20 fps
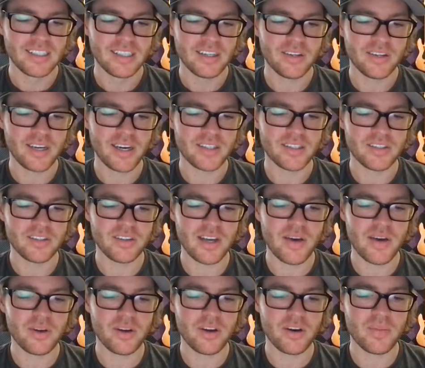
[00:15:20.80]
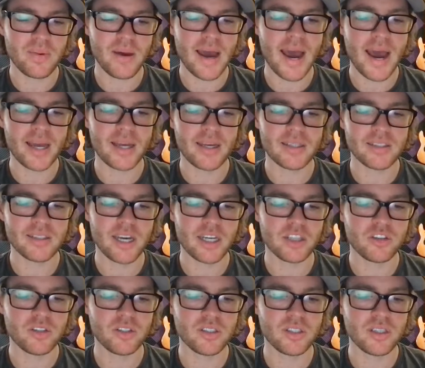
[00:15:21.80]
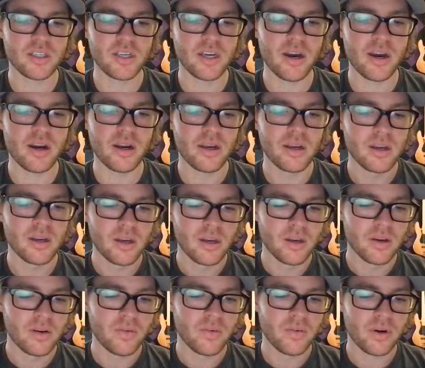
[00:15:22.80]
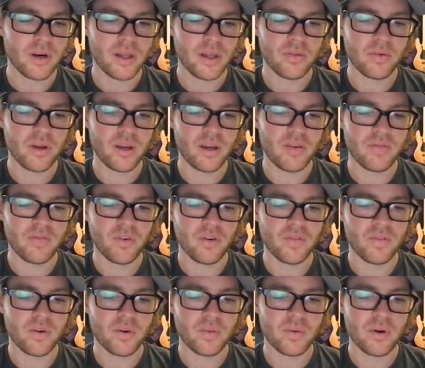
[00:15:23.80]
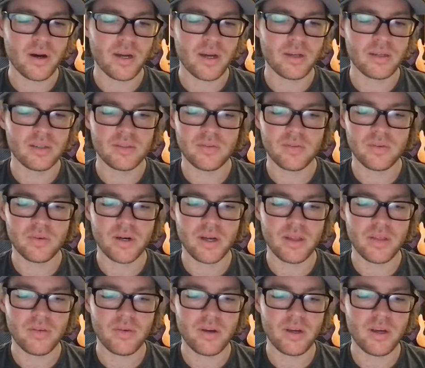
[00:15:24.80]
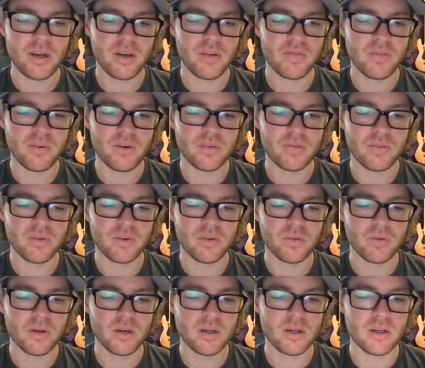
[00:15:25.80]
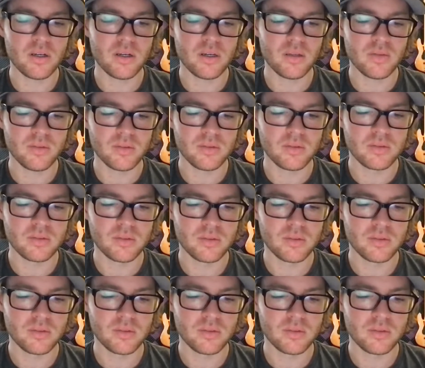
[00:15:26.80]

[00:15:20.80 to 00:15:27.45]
Okay, so now we go back. It's extra secure. 483-441. 483-441.